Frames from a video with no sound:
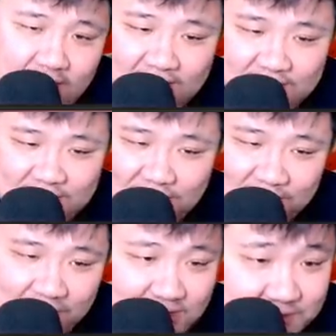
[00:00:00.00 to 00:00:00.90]
should have went for
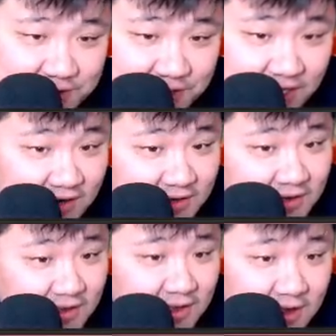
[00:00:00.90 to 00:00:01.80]
the ice punch there.
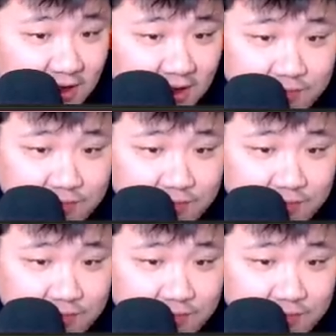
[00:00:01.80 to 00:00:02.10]
Uh,